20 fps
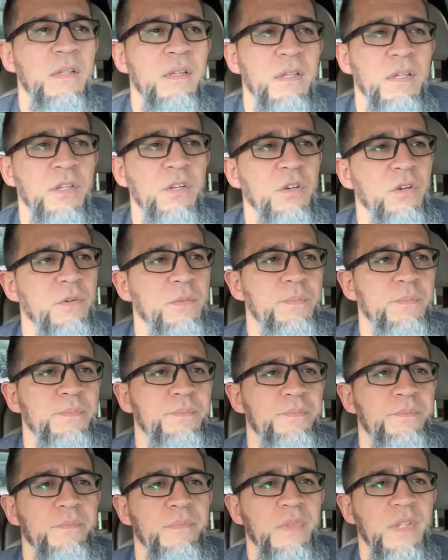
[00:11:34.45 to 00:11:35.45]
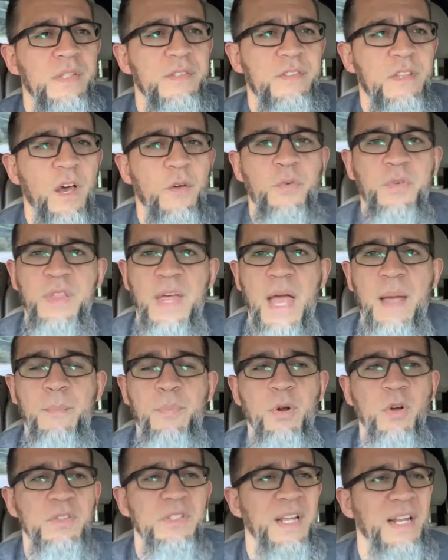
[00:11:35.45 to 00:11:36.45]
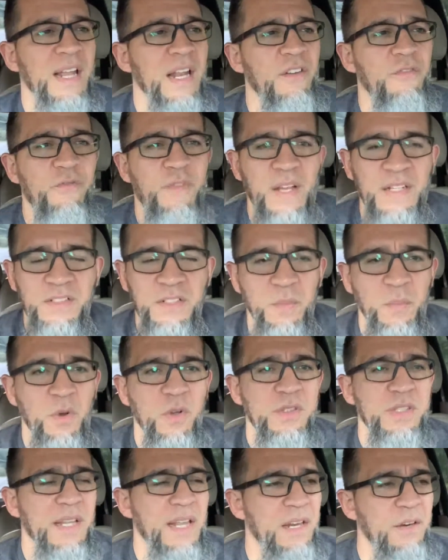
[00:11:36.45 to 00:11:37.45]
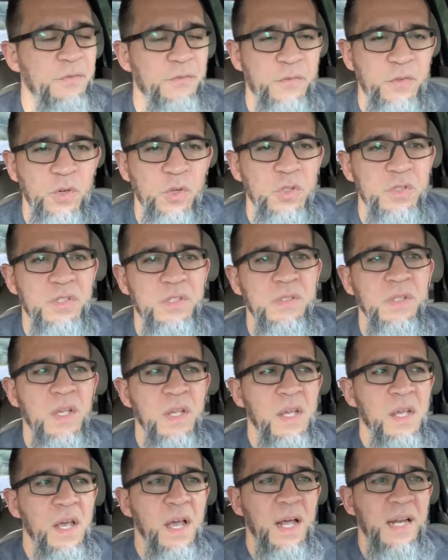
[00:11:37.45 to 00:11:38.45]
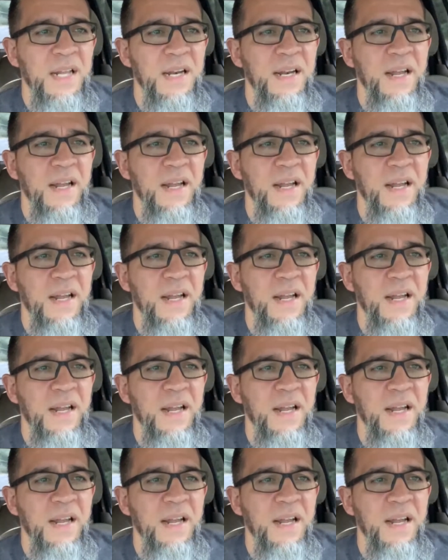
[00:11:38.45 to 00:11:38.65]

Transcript: you know, stuff with high protein, a lot of vegetables, a lot of fruits, a lot of